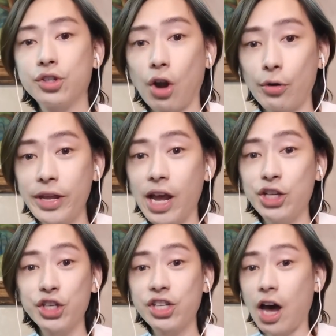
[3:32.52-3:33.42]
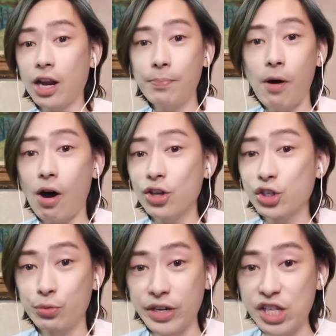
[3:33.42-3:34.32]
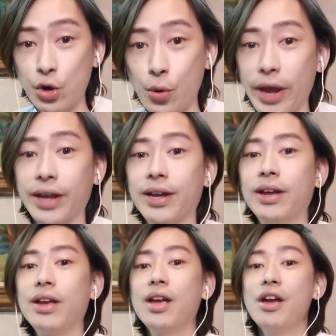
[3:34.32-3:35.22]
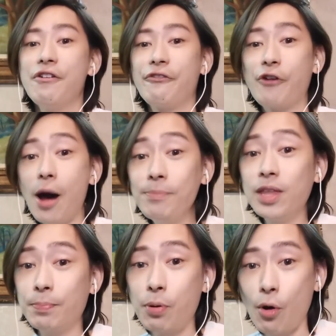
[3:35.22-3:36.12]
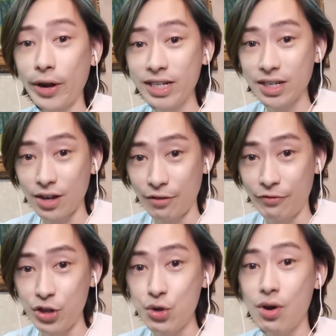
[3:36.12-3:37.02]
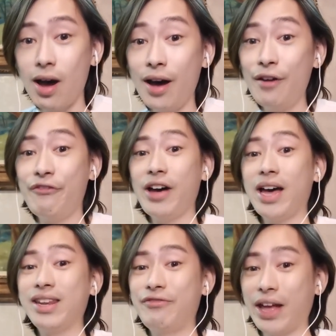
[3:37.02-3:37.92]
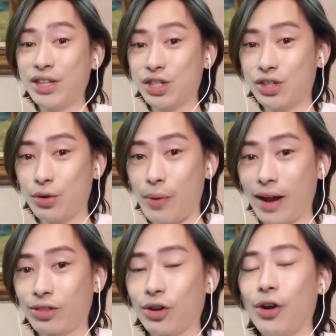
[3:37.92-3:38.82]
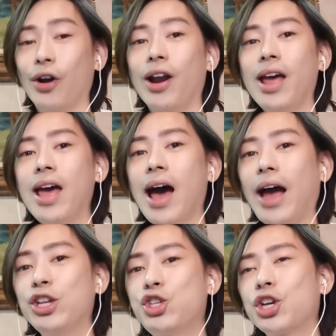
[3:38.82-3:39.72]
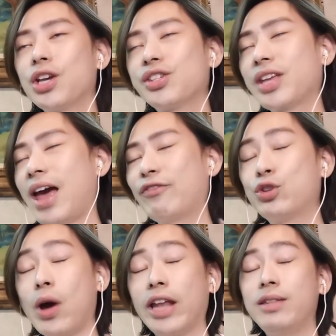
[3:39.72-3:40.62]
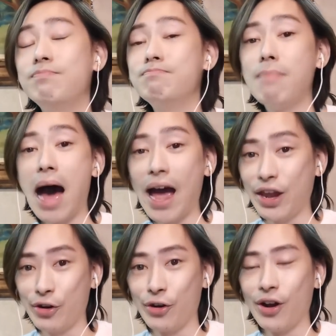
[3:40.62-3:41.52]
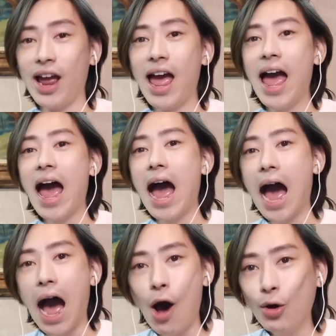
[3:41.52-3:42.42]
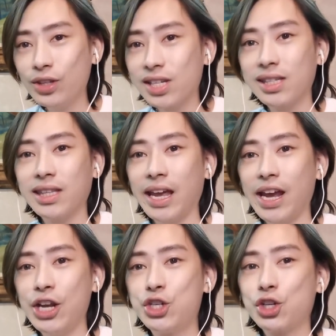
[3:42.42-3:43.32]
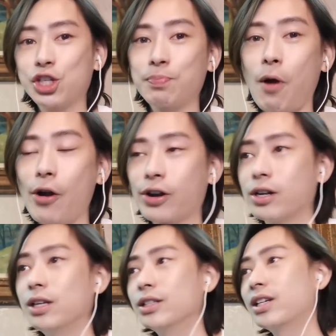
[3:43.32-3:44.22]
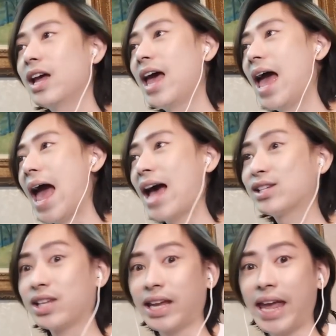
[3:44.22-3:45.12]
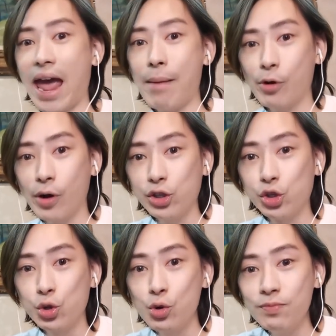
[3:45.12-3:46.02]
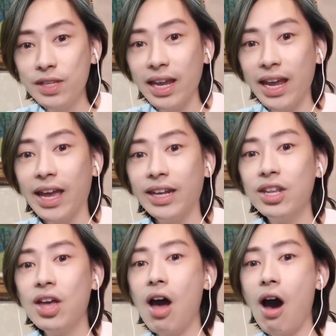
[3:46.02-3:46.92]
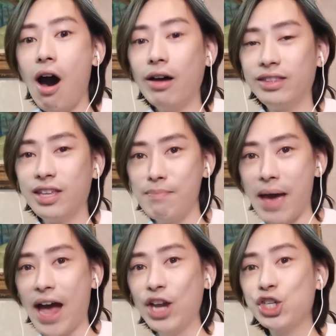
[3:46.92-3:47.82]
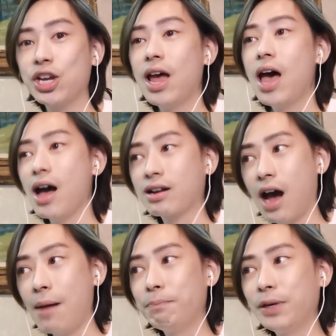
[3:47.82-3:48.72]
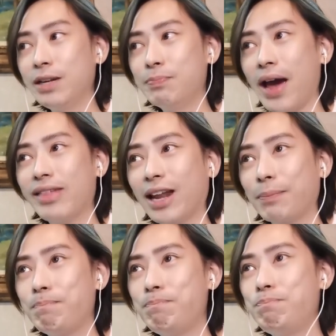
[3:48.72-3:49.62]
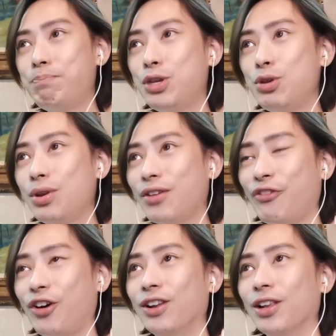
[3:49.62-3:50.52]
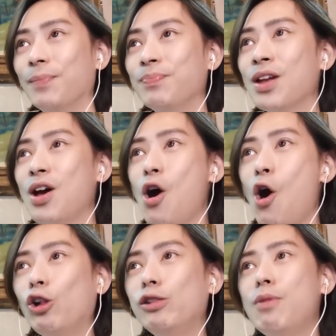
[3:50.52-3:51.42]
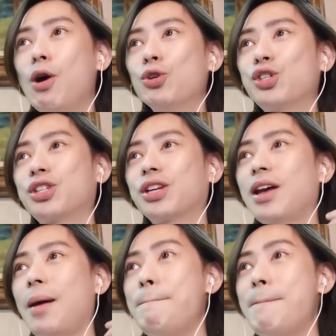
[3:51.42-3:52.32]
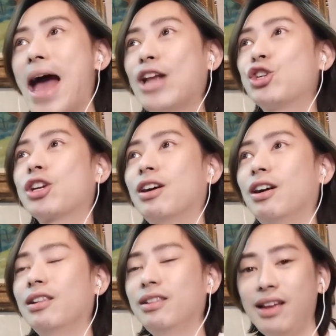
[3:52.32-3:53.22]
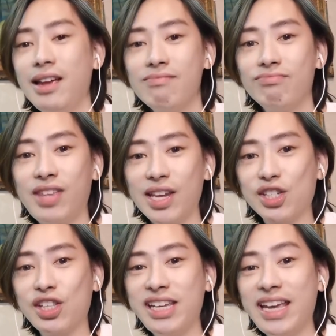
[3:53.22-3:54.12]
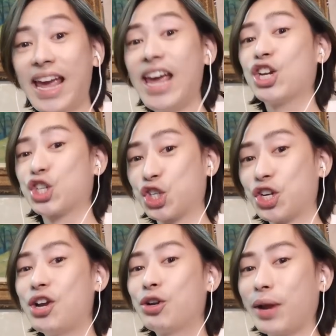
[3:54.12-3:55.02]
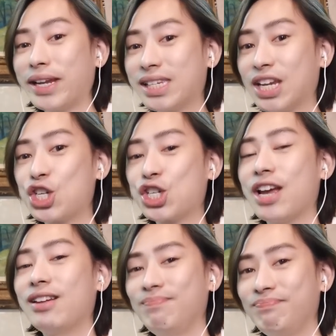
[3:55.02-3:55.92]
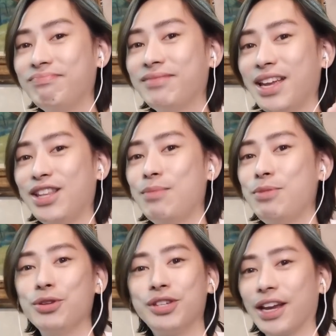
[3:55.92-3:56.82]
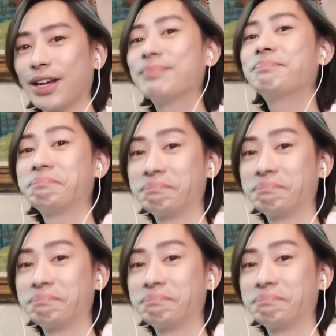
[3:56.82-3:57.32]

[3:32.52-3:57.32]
Sorry, I just gotta pause real quick. From the point of view of an events director, I just have to admire how the stage sparkled as the camera zoomed in on Dimash, accompanied by that beautiful, almost magical Disney-ish transition in the music.